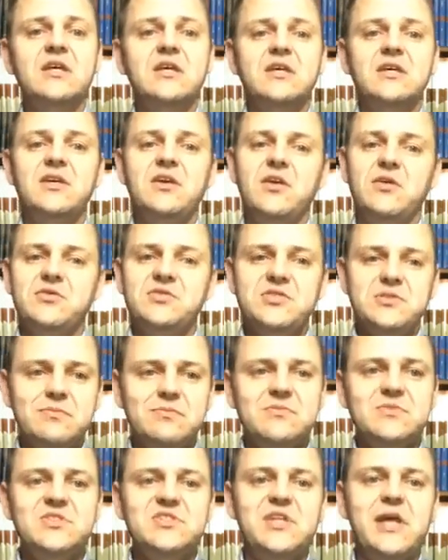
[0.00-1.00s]
you know,
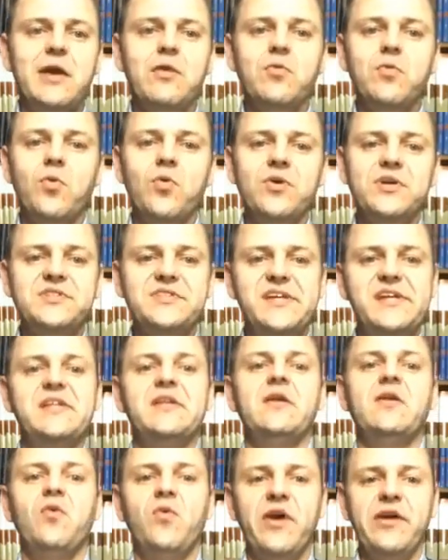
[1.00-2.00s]
stay quarantined
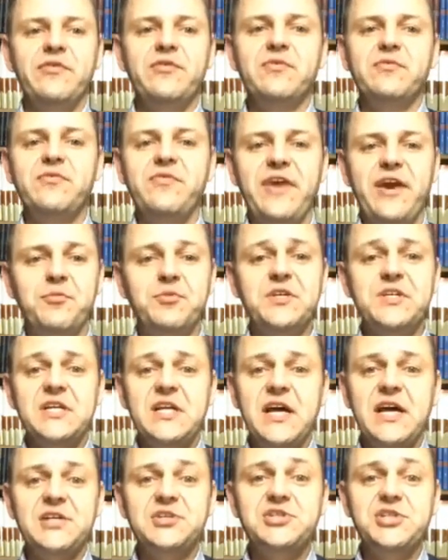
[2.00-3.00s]
and away from family to
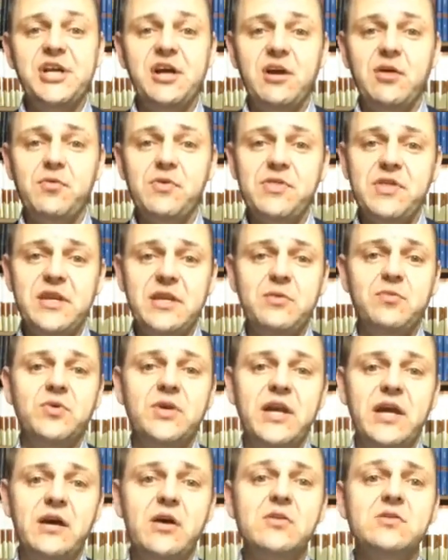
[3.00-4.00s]
not share it with anyone
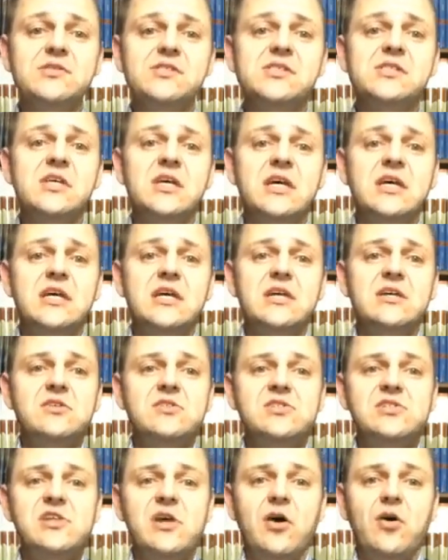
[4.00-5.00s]
else.
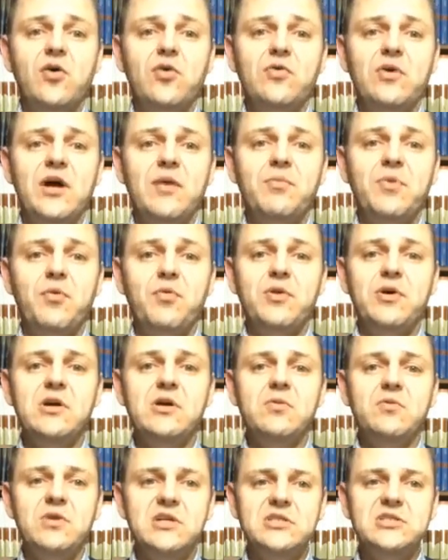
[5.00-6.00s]
So, uh, but we're
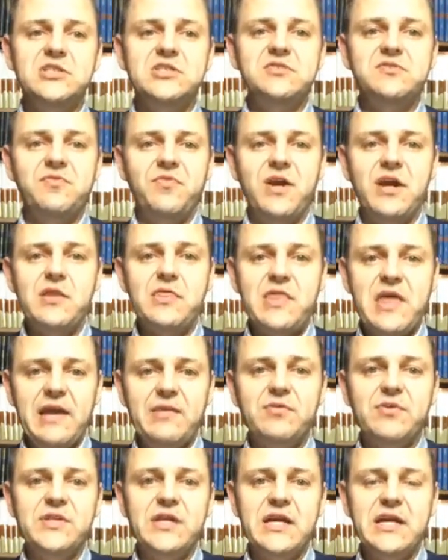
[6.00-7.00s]
we're just very
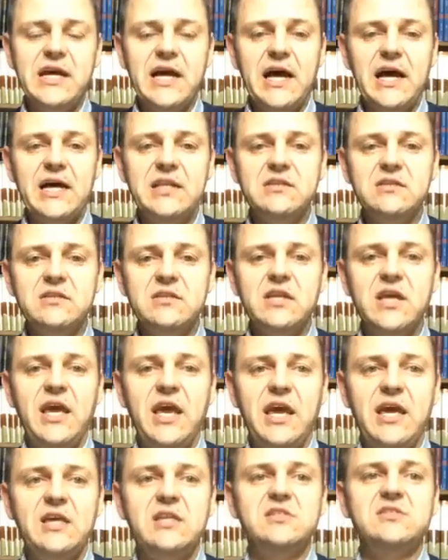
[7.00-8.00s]
thankful that God
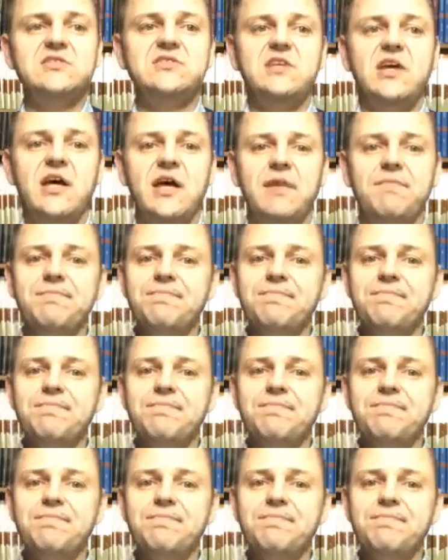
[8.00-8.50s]
has uh,